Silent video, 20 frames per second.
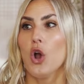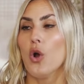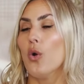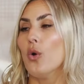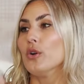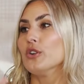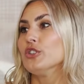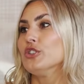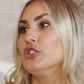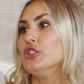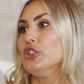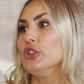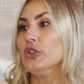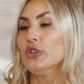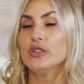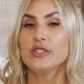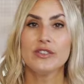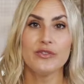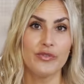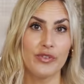Or
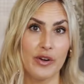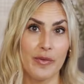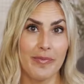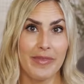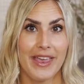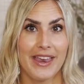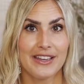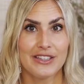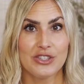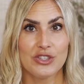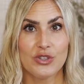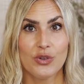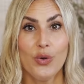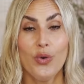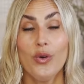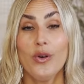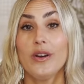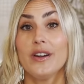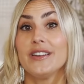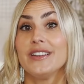Susan from next
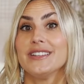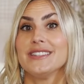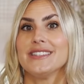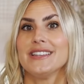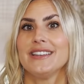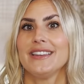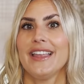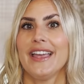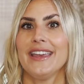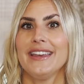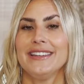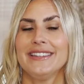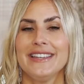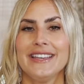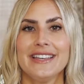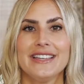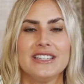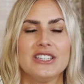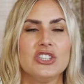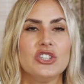door does it like
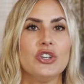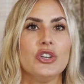this.